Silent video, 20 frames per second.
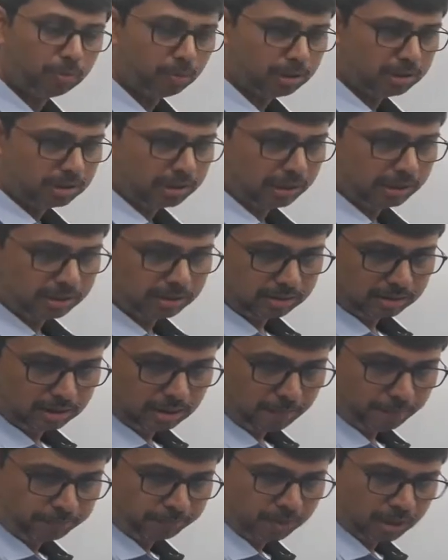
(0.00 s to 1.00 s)
one sentence.
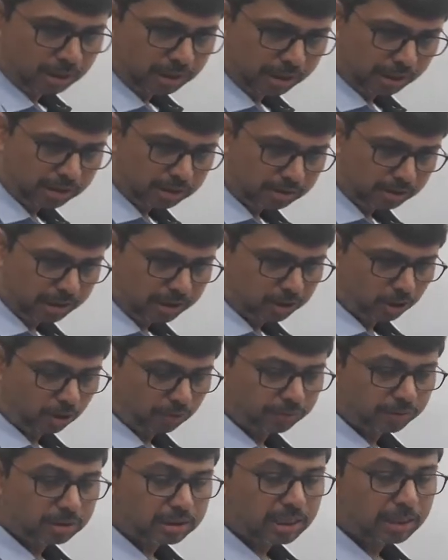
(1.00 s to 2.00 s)
Take a
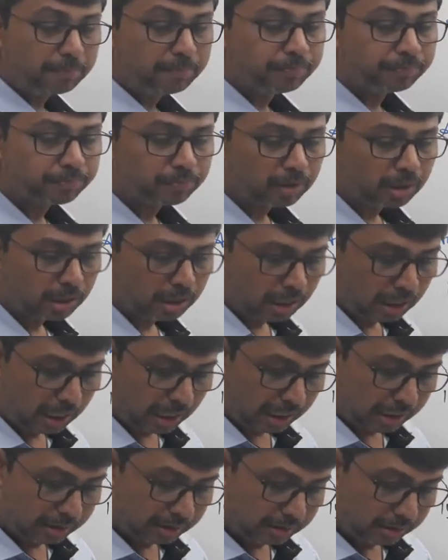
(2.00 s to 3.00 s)
screenshot of the same,
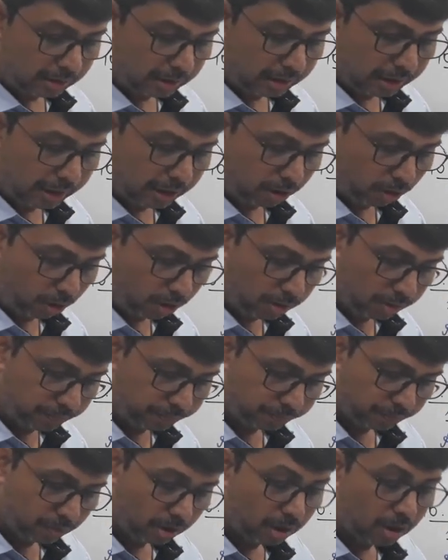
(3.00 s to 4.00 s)
and later on,
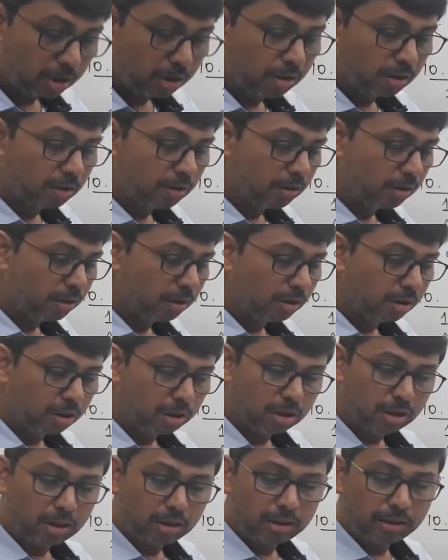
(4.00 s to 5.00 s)

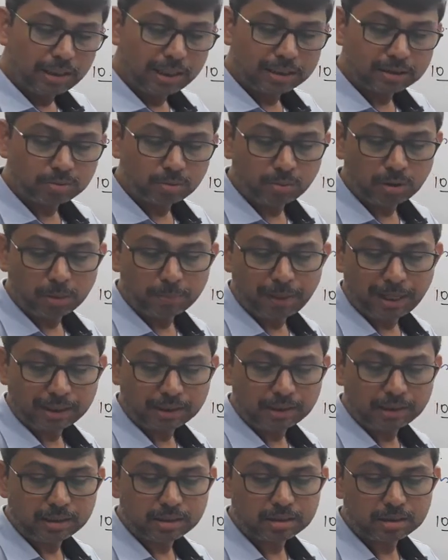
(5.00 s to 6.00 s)
next we will
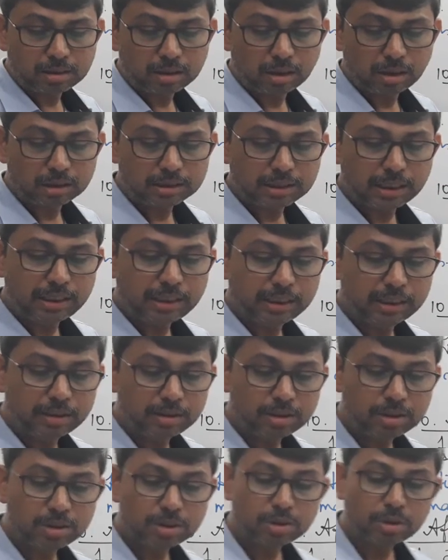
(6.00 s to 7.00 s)
practice a
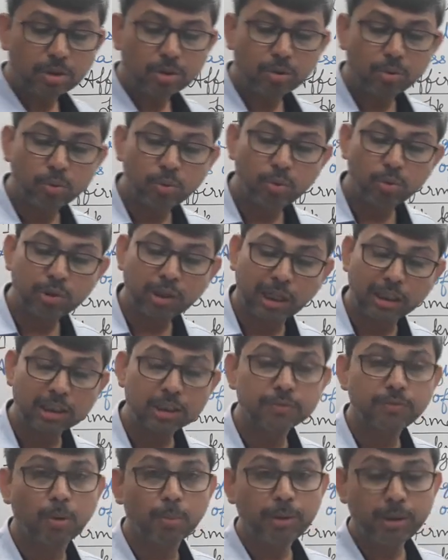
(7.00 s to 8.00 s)
sentence to
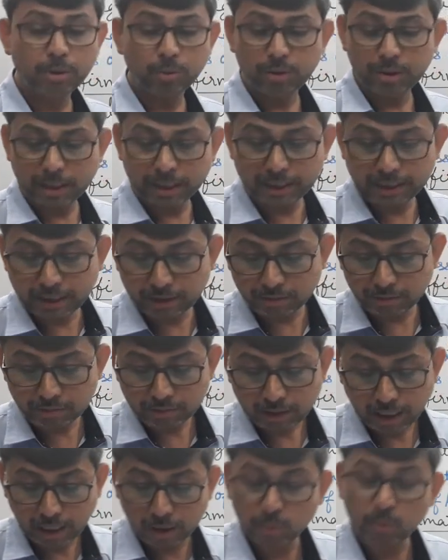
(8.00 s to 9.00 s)
transform into
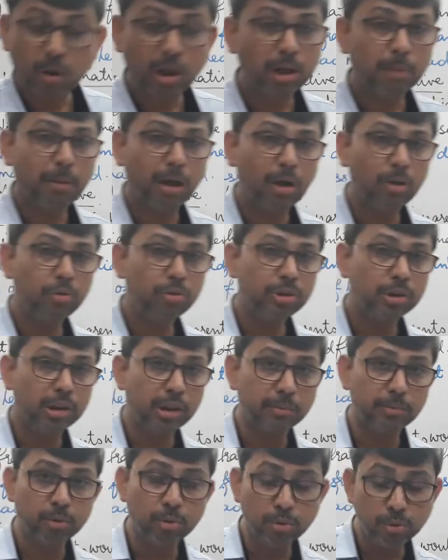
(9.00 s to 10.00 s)
negative and one about
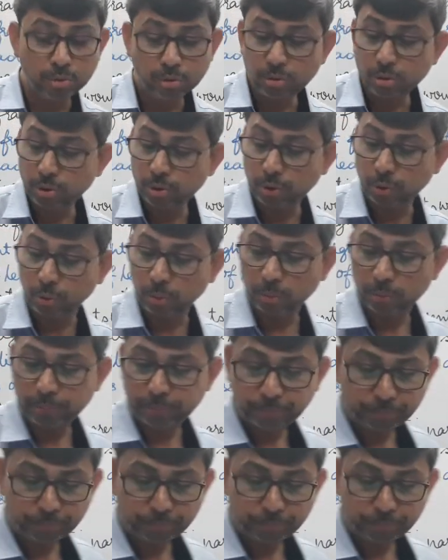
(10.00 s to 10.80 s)
remove to.